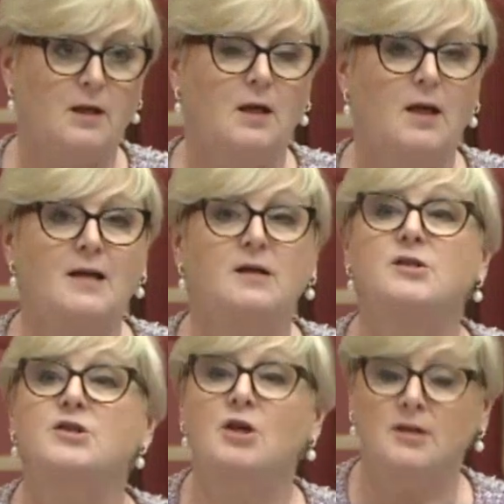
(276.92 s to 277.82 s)
And it
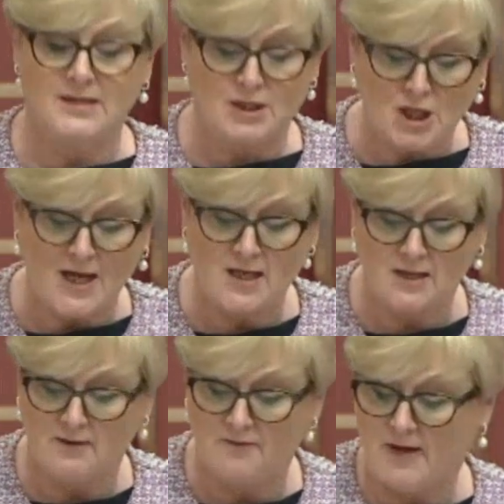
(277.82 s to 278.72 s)
has certainly
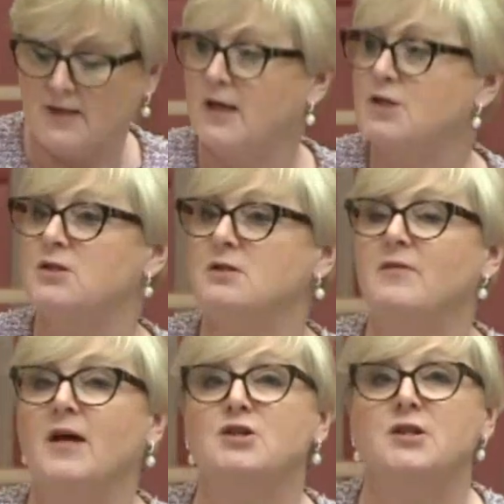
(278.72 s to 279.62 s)
shaken the foundations of
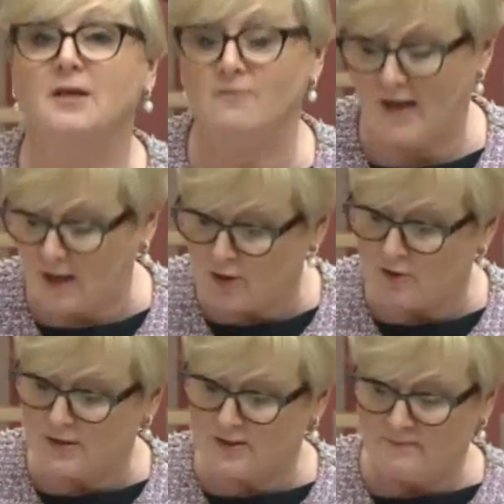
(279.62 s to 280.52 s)
our shared
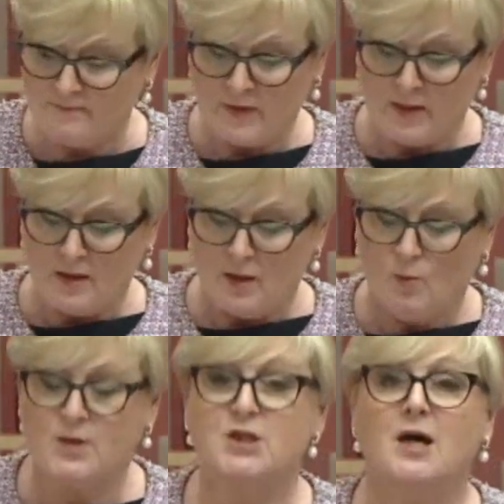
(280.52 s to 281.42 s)
values,
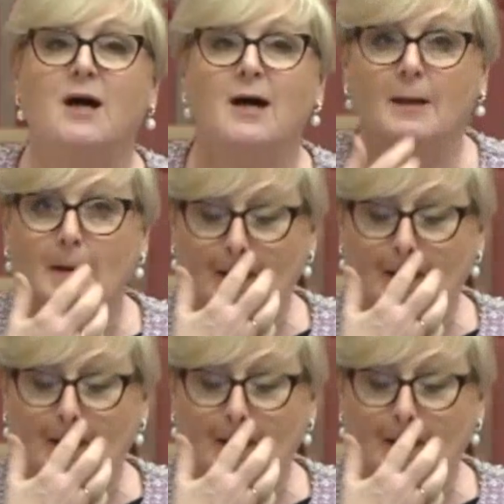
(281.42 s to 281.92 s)
which are